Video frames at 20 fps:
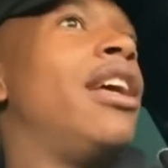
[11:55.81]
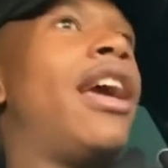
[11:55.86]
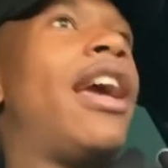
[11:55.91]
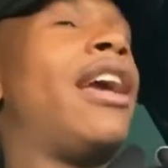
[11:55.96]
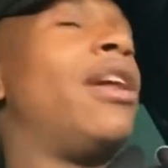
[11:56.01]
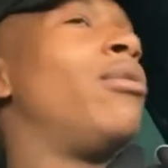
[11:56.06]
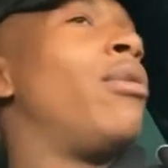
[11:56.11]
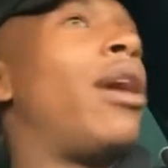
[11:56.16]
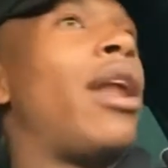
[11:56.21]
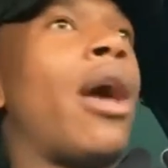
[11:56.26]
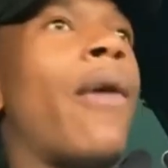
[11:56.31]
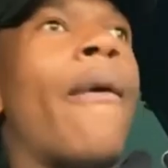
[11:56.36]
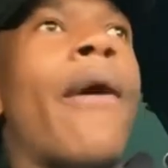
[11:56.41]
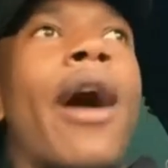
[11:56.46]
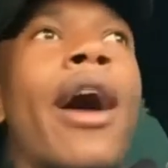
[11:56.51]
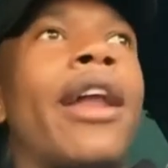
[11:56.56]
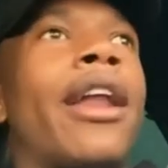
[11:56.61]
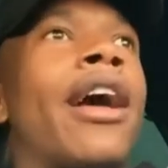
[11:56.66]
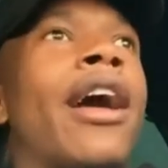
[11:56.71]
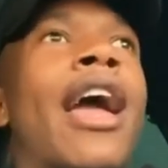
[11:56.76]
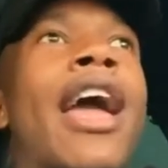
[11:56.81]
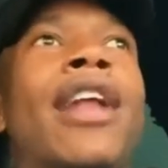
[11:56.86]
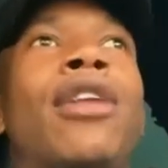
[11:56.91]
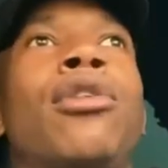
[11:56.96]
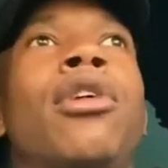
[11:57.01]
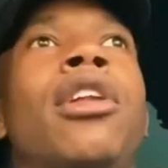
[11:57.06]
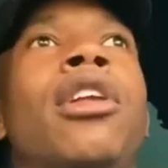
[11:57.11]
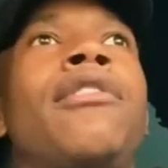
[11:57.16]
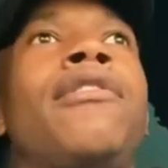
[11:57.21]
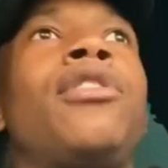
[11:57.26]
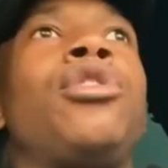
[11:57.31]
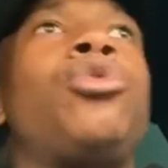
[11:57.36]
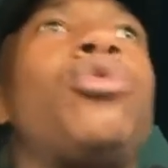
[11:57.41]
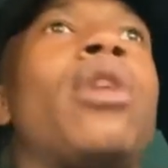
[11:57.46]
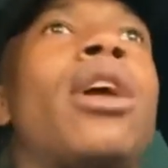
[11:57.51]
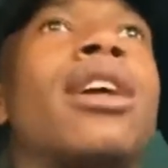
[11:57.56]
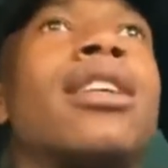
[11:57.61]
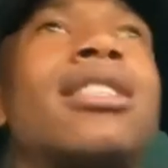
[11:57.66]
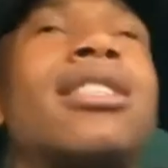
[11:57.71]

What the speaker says: and wada, and not even doing a